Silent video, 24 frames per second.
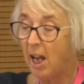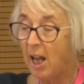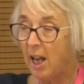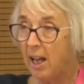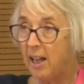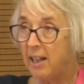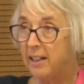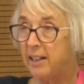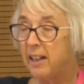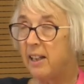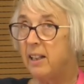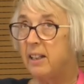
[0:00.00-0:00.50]

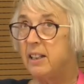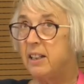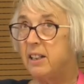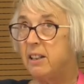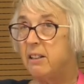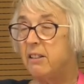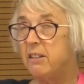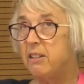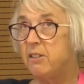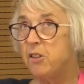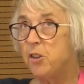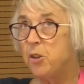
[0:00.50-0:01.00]
And I
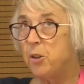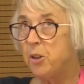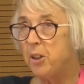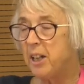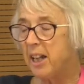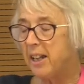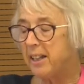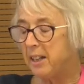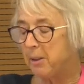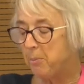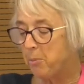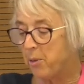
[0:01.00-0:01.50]
do
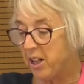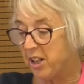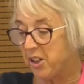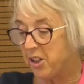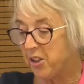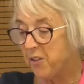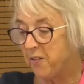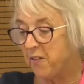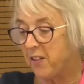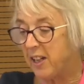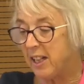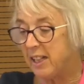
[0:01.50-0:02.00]
get the
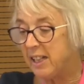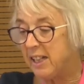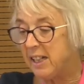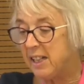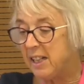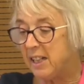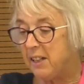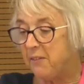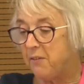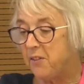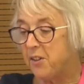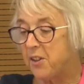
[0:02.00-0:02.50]
impression Fanny
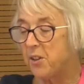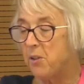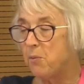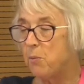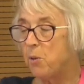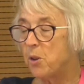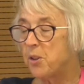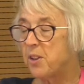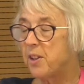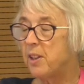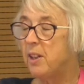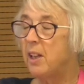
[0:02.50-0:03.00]
Stevenson
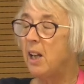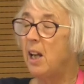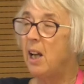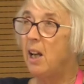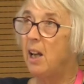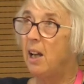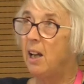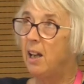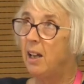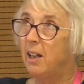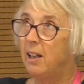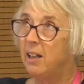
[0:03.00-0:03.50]
wasn't
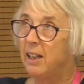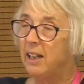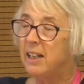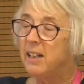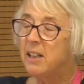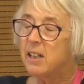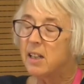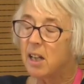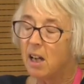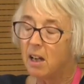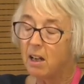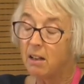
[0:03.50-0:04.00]

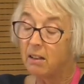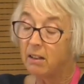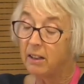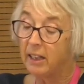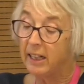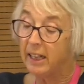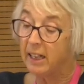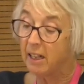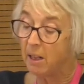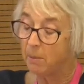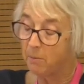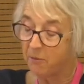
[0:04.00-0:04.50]
entirely
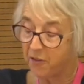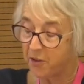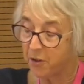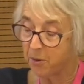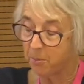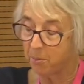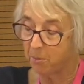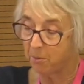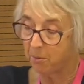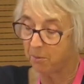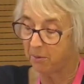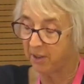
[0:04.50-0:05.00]

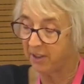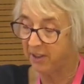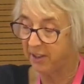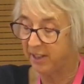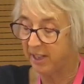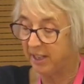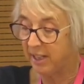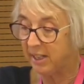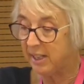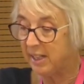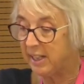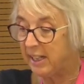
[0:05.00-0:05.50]
comfortable with
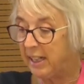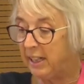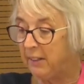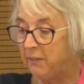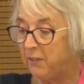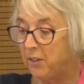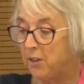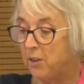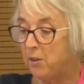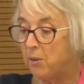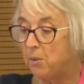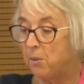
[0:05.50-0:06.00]
this,
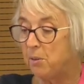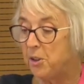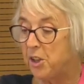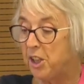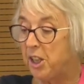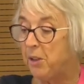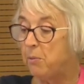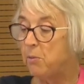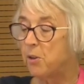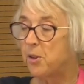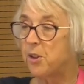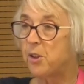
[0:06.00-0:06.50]
even though
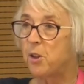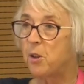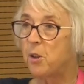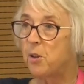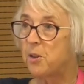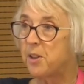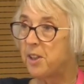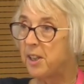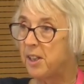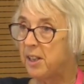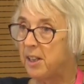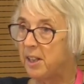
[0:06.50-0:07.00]
she was
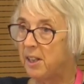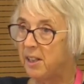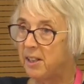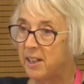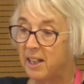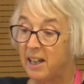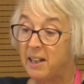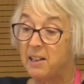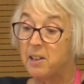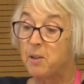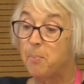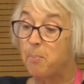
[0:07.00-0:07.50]
cosseted
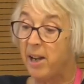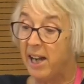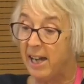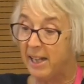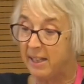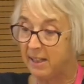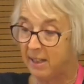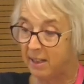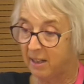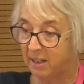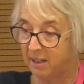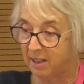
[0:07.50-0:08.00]
and
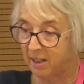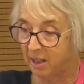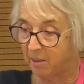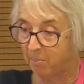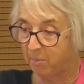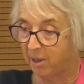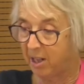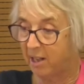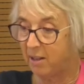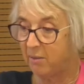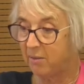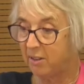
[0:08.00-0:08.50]
petted,
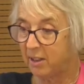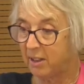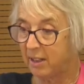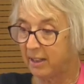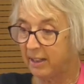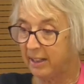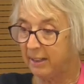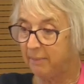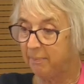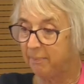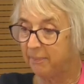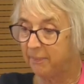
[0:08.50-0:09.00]

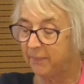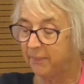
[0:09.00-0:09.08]
apparently.